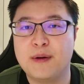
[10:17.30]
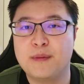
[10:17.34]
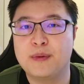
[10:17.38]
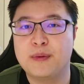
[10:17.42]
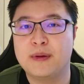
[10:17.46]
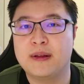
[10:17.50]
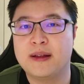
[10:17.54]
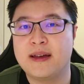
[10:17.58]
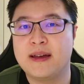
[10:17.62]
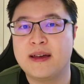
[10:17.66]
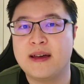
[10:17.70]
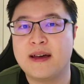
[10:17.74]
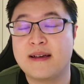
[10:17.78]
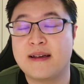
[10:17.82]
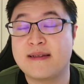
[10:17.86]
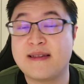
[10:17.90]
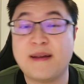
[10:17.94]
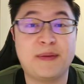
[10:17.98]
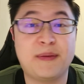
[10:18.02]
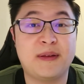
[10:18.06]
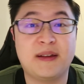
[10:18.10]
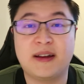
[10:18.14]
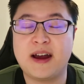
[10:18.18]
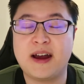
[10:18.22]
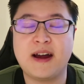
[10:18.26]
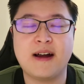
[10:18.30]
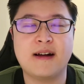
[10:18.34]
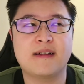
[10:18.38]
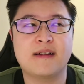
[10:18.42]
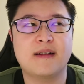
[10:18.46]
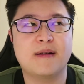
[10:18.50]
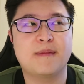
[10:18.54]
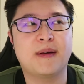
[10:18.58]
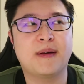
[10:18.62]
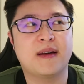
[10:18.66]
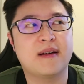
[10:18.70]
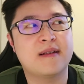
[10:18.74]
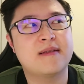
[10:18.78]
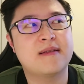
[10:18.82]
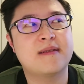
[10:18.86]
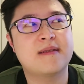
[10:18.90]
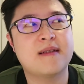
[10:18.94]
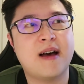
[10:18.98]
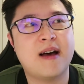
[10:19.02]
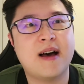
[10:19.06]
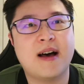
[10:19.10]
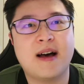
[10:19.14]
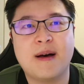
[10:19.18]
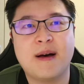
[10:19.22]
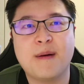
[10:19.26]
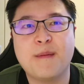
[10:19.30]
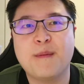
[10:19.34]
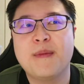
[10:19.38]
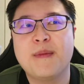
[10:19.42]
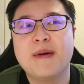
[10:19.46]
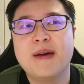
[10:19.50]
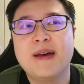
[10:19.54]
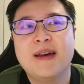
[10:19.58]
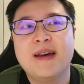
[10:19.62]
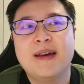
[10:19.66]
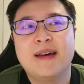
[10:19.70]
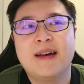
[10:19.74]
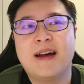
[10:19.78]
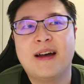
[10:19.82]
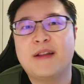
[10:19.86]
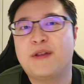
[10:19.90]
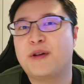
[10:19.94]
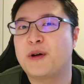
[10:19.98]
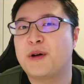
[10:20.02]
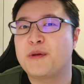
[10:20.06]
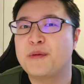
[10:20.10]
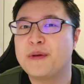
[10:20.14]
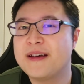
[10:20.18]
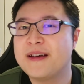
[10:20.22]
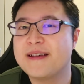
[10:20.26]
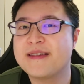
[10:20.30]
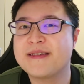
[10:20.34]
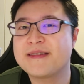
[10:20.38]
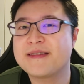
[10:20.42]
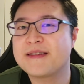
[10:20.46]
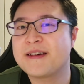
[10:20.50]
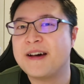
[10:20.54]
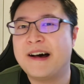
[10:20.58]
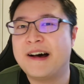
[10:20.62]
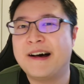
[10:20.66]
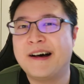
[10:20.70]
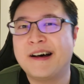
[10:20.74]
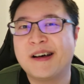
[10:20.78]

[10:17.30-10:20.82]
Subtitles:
really accepted the character because I took a risk.